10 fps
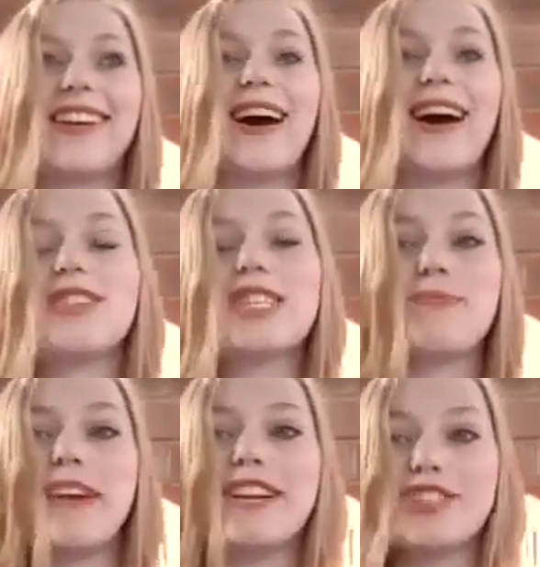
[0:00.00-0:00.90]
I'm just
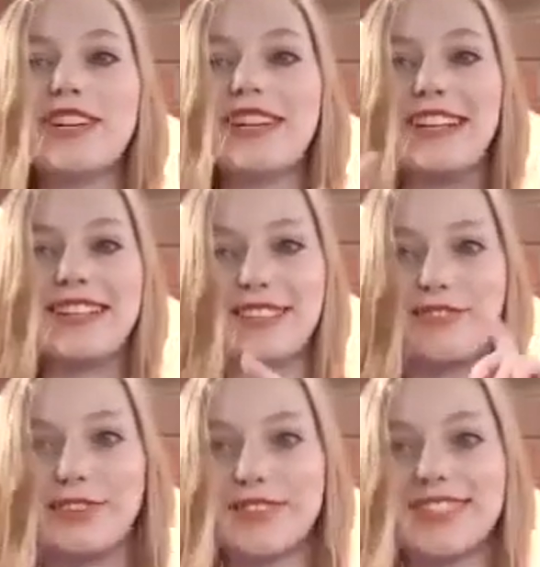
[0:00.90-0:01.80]
picturing these
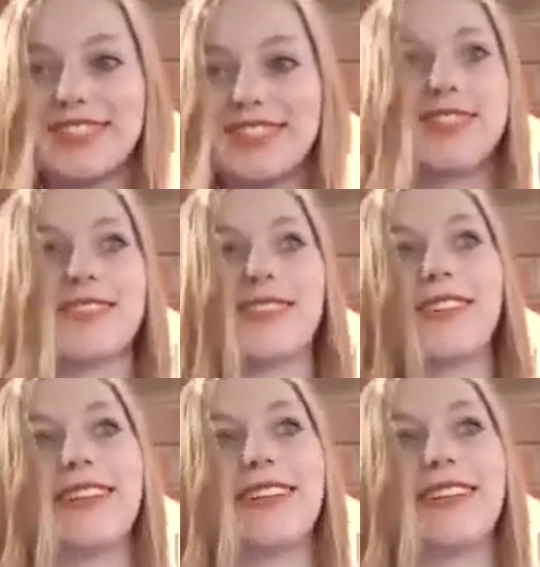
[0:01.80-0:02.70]
different scenes and
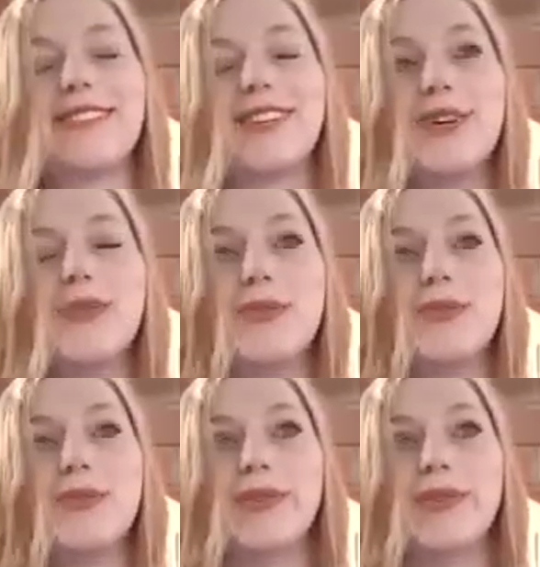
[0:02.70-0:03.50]
going, oh,